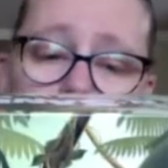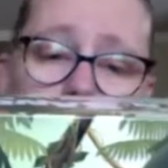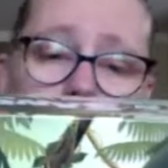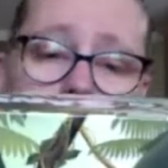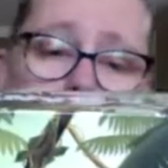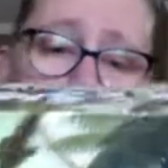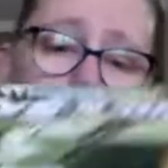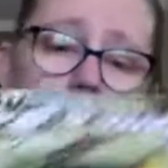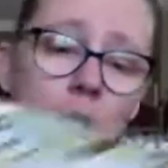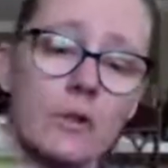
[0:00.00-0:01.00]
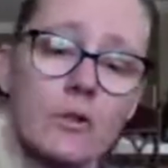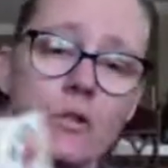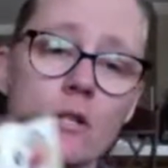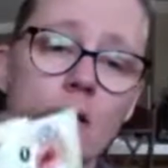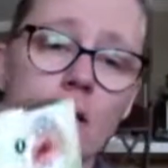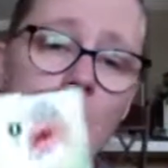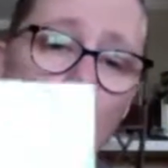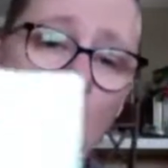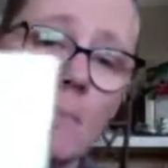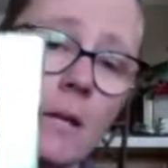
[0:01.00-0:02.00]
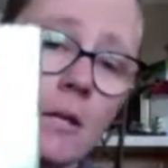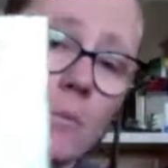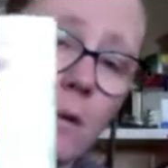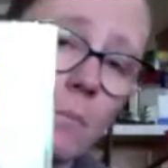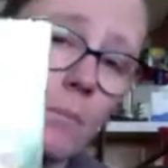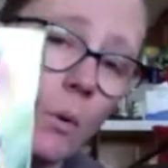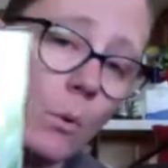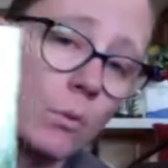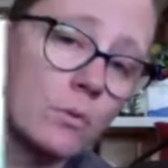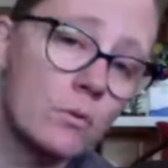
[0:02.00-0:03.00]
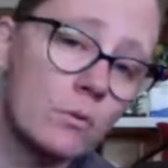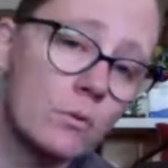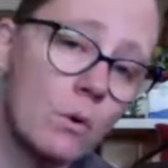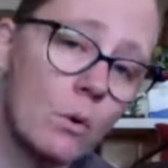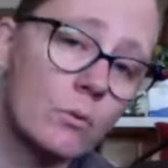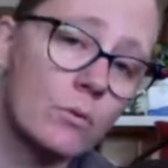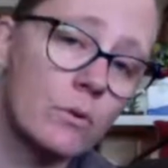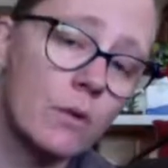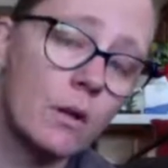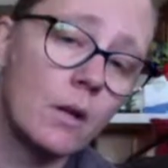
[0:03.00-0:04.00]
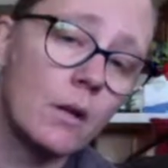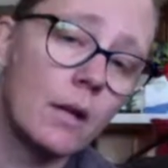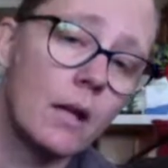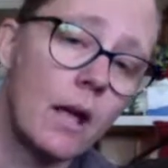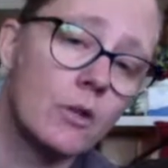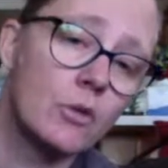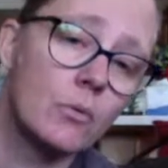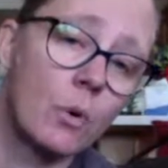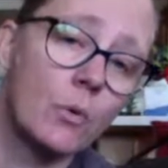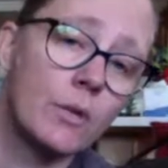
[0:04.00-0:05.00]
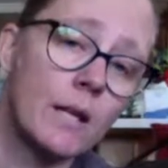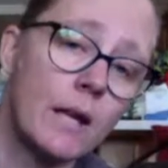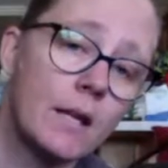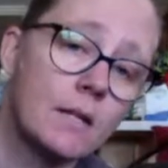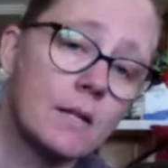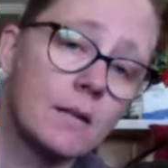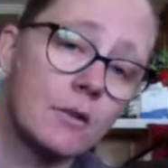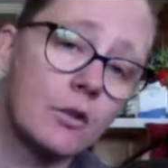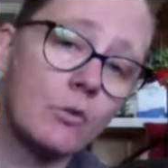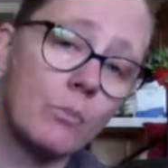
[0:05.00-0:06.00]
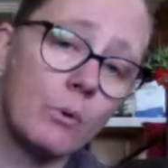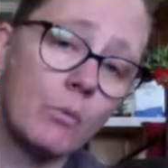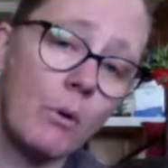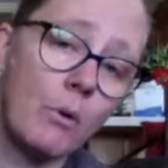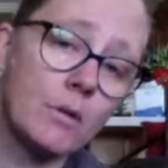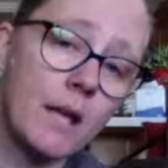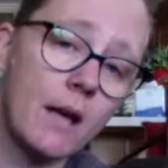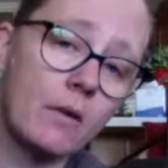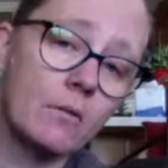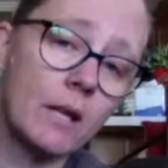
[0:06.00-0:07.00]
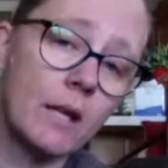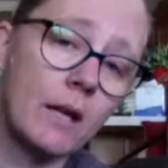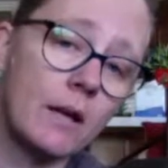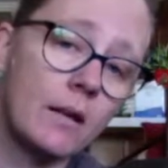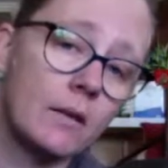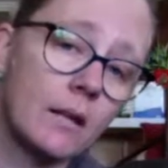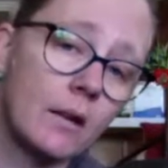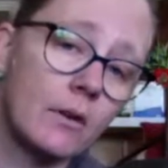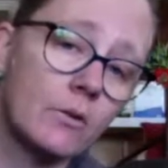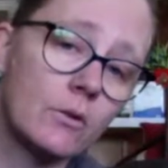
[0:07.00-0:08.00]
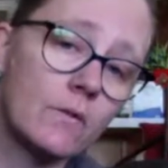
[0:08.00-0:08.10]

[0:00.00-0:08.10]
guess you put your characters on the top and you put poles through the holes. And as you roll the dice, you pull poles out and the characters